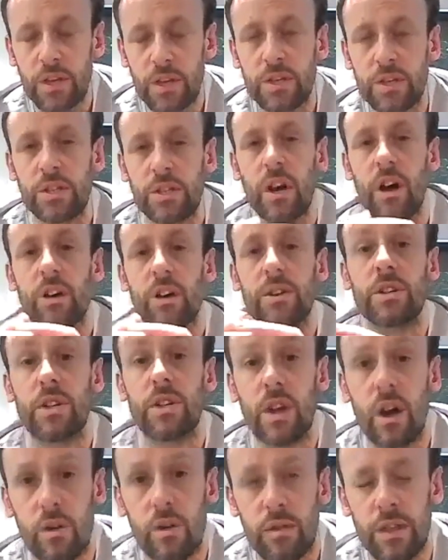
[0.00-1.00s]
start to
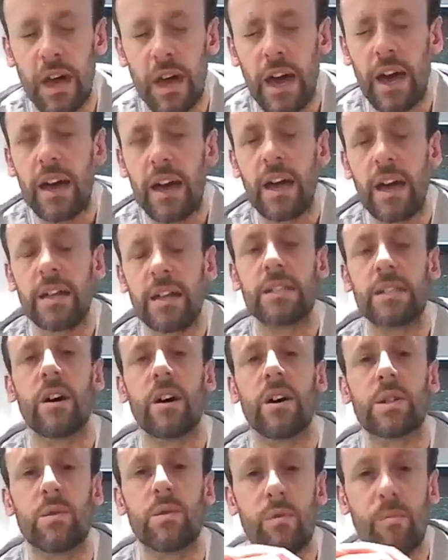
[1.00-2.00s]
go there and
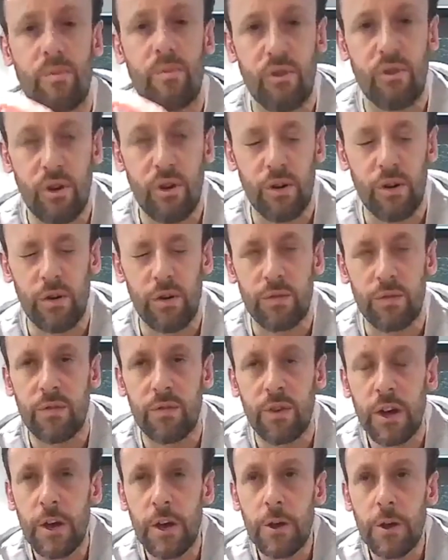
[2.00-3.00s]
start to
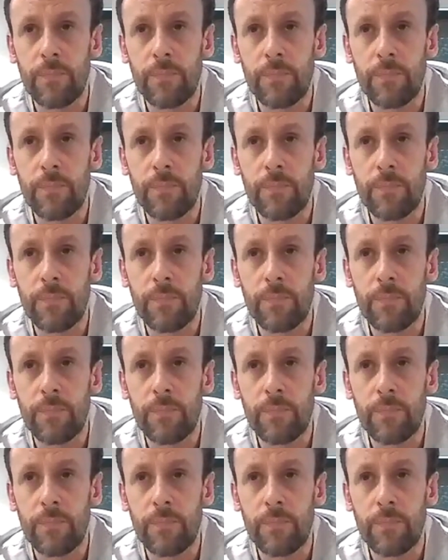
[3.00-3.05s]
improve